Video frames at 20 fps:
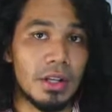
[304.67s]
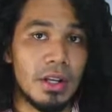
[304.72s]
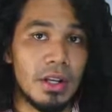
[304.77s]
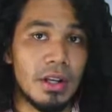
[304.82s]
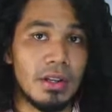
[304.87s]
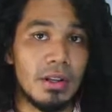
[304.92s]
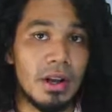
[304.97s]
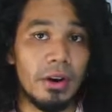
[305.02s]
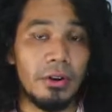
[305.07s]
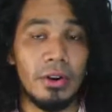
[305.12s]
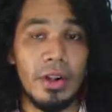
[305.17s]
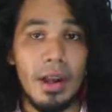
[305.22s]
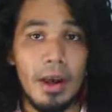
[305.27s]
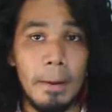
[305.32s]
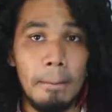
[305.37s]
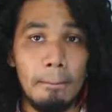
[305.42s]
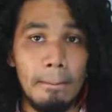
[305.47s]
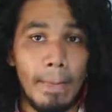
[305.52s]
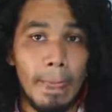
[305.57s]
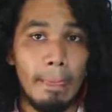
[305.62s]

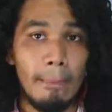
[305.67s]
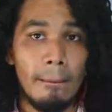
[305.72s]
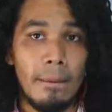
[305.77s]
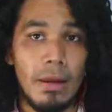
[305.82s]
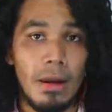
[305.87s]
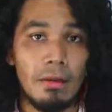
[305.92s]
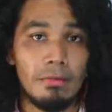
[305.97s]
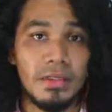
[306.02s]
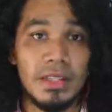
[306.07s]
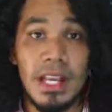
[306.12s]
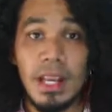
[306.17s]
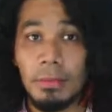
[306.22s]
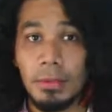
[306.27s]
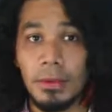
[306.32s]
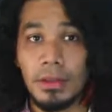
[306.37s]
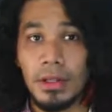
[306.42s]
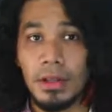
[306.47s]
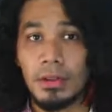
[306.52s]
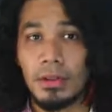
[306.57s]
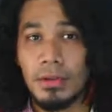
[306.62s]
Narayan, have
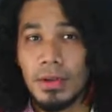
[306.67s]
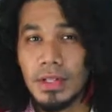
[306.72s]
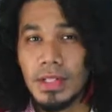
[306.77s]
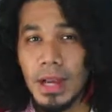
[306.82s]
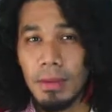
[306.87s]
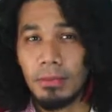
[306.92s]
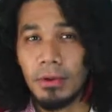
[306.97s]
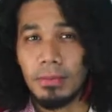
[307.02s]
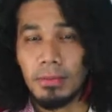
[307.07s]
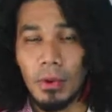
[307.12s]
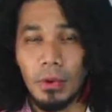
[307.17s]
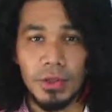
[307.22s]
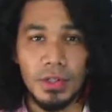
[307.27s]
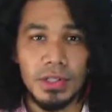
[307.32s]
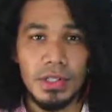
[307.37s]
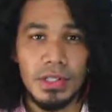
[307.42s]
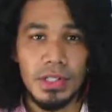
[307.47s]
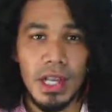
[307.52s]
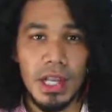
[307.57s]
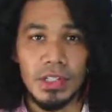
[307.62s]
tabled 3 separate
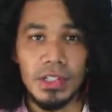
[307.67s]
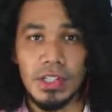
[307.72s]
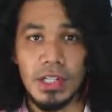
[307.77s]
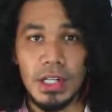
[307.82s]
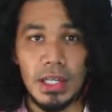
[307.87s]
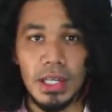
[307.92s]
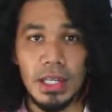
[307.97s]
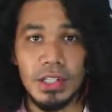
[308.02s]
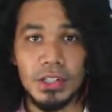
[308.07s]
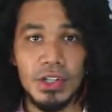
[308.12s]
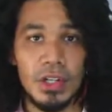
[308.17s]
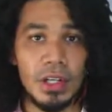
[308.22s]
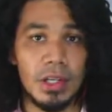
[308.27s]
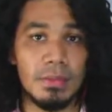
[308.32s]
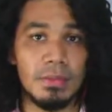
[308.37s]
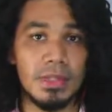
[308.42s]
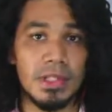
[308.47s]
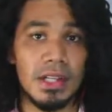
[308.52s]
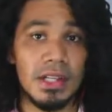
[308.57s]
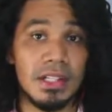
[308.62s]
motions yesterday at
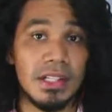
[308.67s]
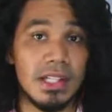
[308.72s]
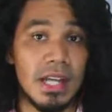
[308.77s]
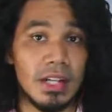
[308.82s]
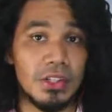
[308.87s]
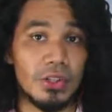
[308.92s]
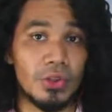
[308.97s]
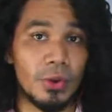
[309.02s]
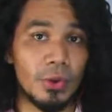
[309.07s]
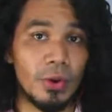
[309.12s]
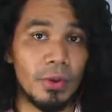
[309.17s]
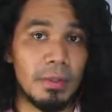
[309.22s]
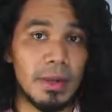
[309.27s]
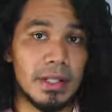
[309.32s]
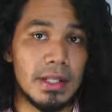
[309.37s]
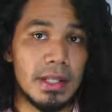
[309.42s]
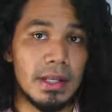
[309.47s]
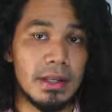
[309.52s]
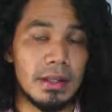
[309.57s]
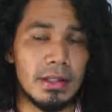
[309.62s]
GECOM's statutory
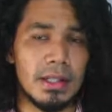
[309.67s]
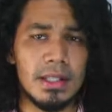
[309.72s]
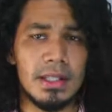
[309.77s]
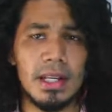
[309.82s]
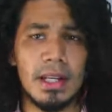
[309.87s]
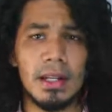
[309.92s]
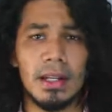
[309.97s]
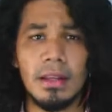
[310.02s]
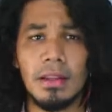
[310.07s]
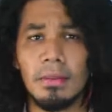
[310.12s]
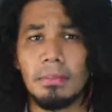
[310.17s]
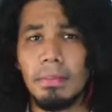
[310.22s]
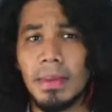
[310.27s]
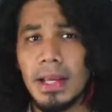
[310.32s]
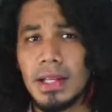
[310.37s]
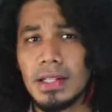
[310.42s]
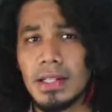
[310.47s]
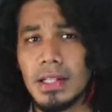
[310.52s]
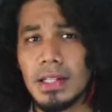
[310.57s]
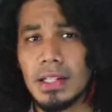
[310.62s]
meeting detailing the
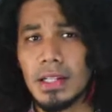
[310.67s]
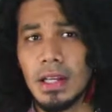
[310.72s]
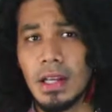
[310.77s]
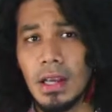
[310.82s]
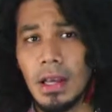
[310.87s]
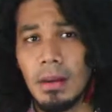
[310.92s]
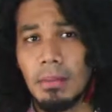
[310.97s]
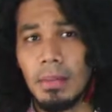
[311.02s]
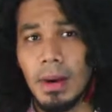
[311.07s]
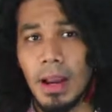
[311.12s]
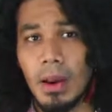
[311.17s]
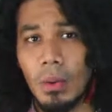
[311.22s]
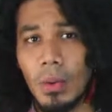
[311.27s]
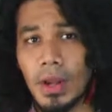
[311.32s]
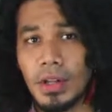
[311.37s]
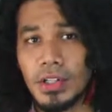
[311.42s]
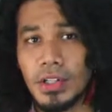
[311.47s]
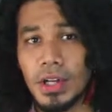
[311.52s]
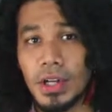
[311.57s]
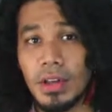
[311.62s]
basis by
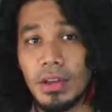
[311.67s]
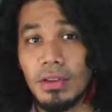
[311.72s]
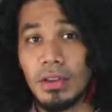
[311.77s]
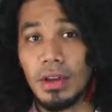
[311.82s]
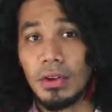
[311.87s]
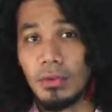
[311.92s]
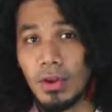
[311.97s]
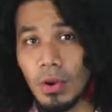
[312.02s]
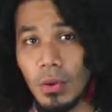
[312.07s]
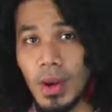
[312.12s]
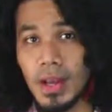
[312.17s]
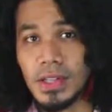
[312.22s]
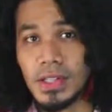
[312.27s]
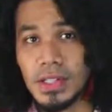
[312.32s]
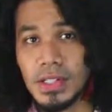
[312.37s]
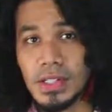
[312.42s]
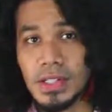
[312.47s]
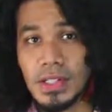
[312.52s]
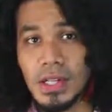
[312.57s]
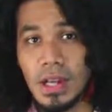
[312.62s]
which their
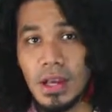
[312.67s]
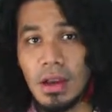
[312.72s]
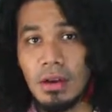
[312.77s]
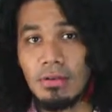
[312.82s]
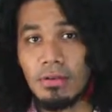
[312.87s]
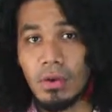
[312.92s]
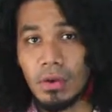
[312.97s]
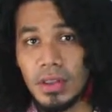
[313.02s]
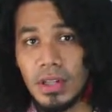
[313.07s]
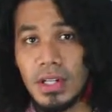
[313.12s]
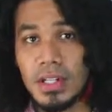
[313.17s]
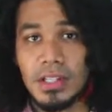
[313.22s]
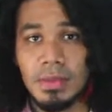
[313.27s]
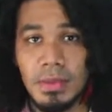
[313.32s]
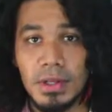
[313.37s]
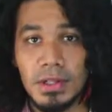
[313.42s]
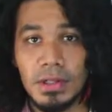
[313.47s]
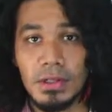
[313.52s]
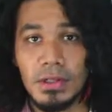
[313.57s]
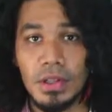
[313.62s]
requests for the
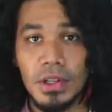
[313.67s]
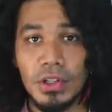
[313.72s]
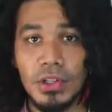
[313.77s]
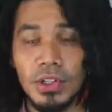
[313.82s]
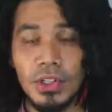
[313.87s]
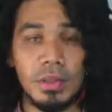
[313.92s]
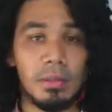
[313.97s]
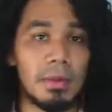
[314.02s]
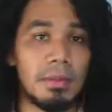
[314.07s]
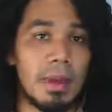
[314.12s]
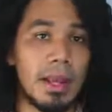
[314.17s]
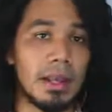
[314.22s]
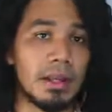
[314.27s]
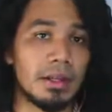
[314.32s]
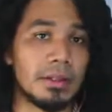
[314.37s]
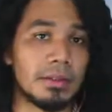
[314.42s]
dismissals should be made.